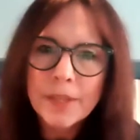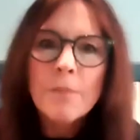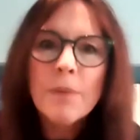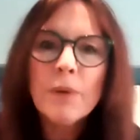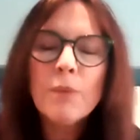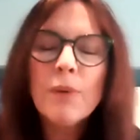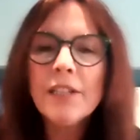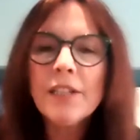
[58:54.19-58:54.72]

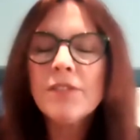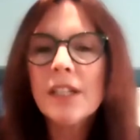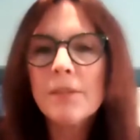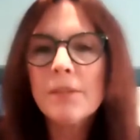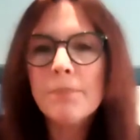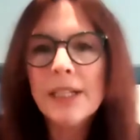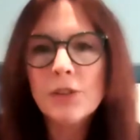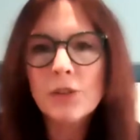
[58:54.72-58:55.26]
But when you've done
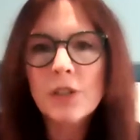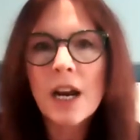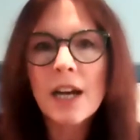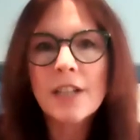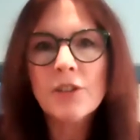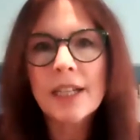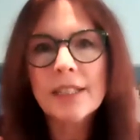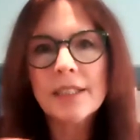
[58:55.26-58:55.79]
mental
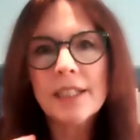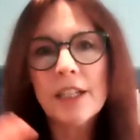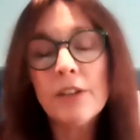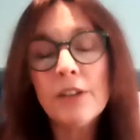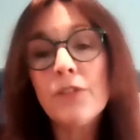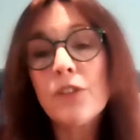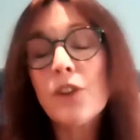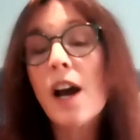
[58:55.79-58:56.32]
contrast and
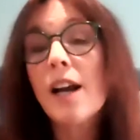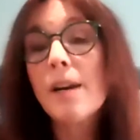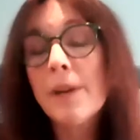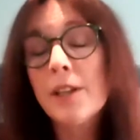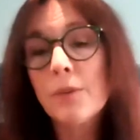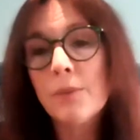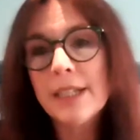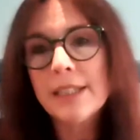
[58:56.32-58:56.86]
you've thought
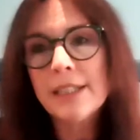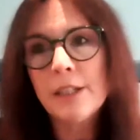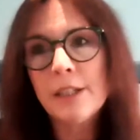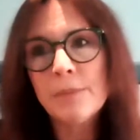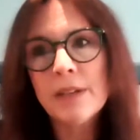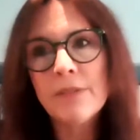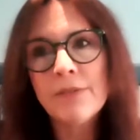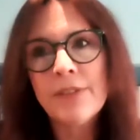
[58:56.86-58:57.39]
about the ways that you
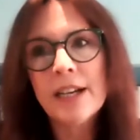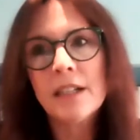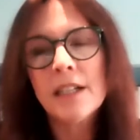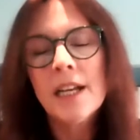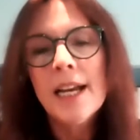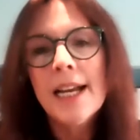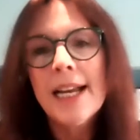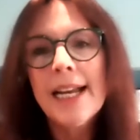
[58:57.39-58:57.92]
might fail,